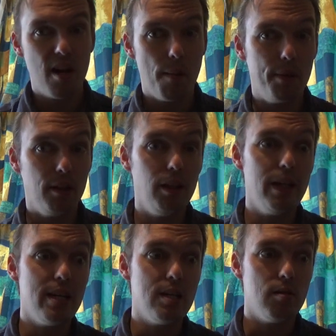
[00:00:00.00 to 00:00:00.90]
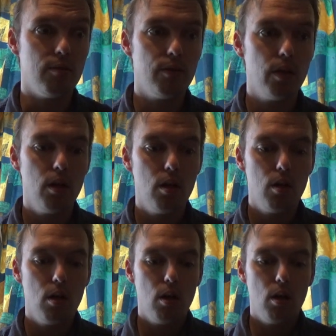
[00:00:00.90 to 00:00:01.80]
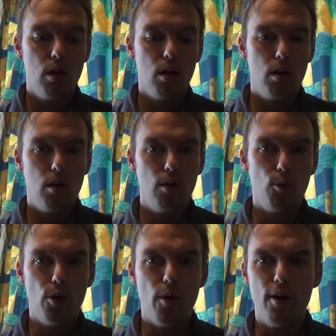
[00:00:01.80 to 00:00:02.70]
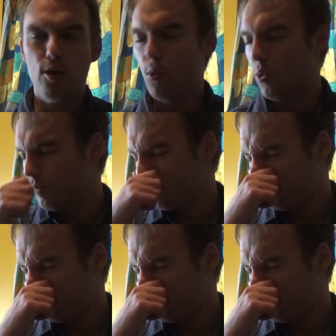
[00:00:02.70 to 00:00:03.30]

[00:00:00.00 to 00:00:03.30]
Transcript: I believe. Although I thought,